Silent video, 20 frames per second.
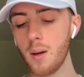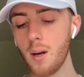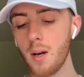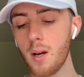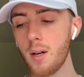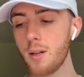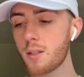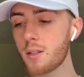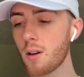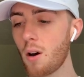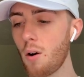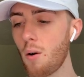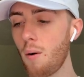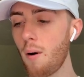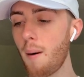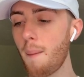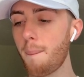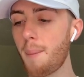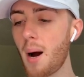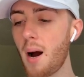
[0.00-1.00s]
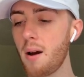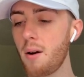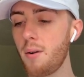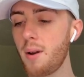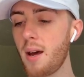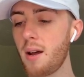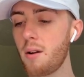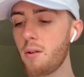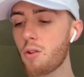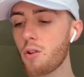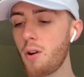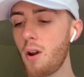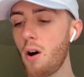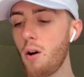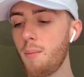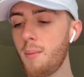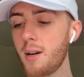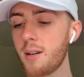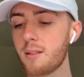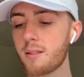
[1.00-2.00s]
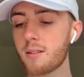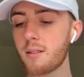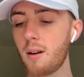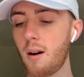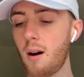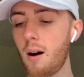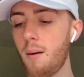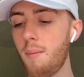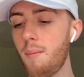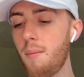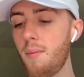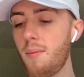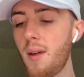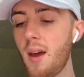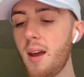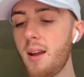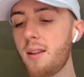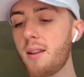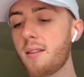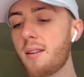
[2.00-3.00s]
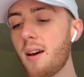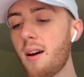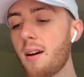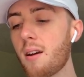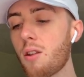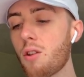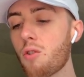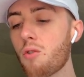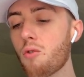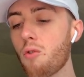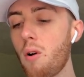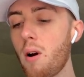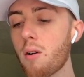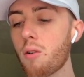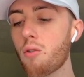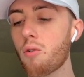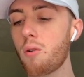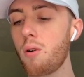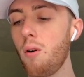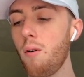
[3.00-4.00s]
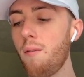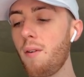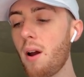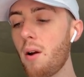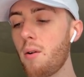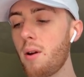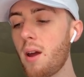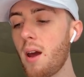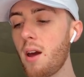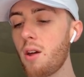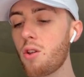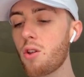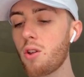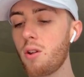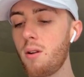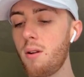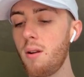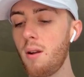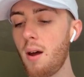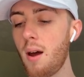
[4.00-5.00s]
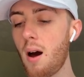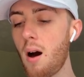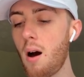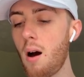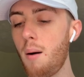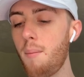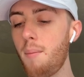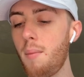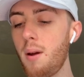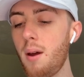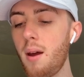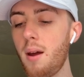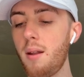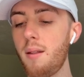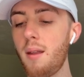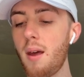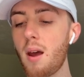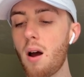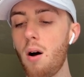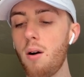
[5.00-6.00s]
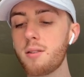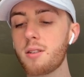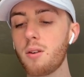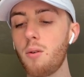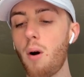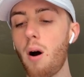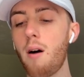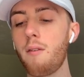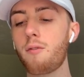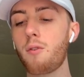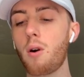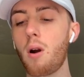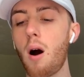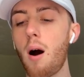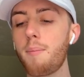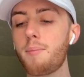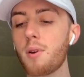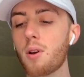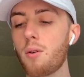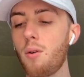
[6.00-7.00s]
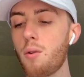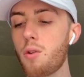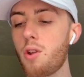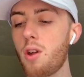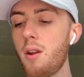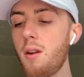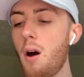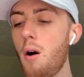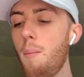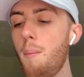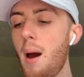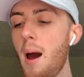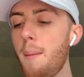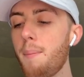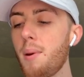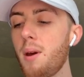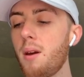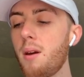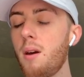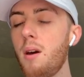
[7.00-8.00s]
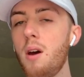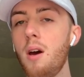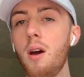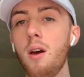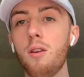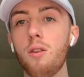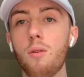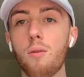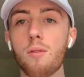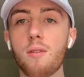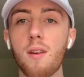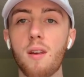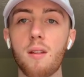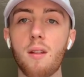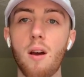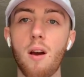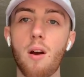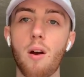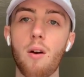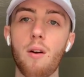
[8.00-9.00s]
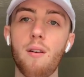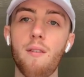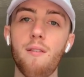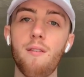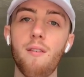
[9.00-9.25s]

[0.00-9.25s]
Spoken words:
So Bionano Genomics, they detect structural variation, and they also offer optical genome mapping using their